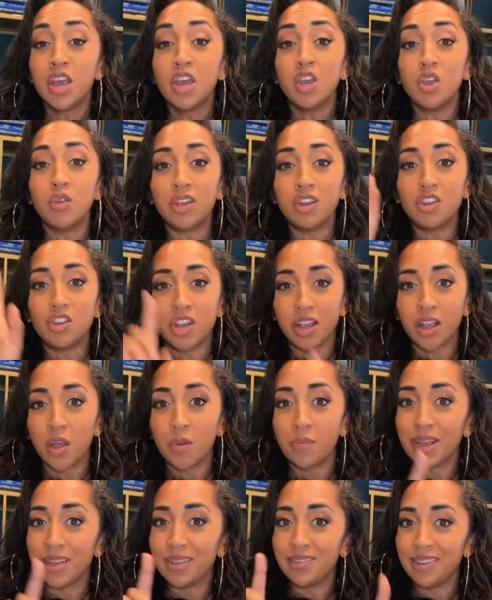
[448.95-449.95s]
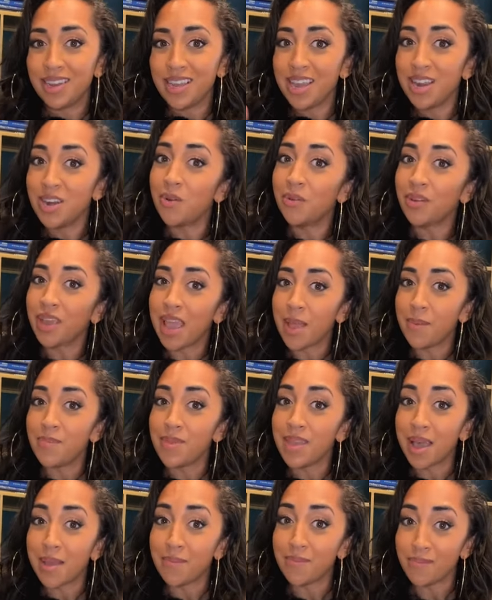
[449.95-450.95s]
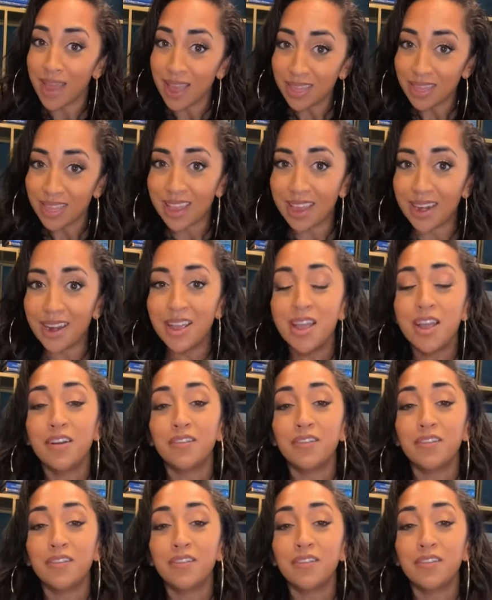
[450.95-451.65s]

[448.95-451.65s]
you could check out my sticky note KPI method